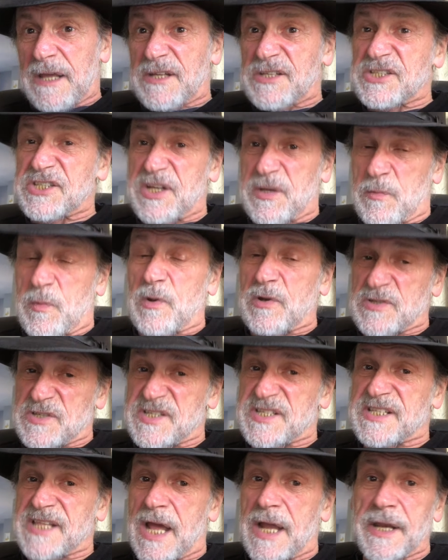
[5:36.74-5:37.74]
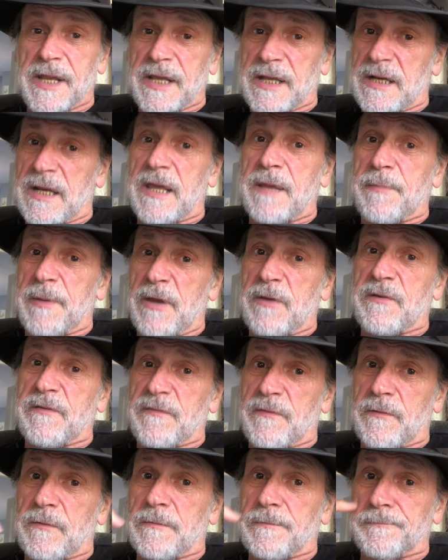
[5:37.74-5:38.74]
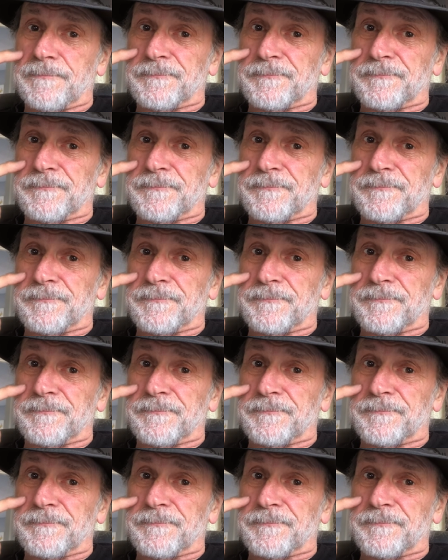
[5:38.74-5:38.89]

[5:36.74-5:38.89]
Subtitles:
she was stunningly beautiful.